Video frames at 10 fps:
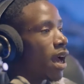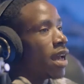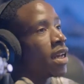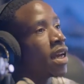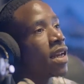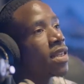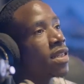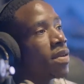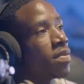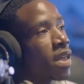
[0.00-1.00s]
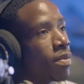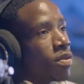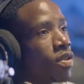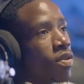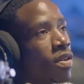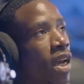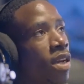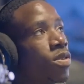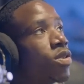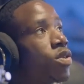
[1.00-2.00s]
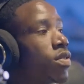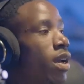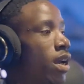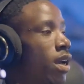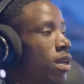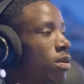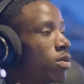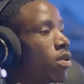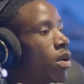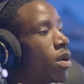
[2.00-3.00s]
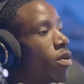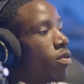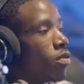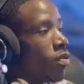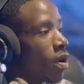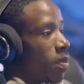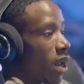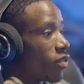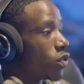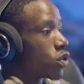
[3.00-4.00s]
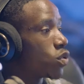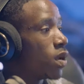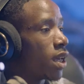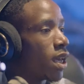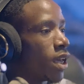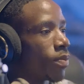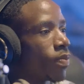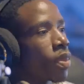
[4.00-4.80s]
And then at that same time, too, she was like, I should just try and reapply for school again.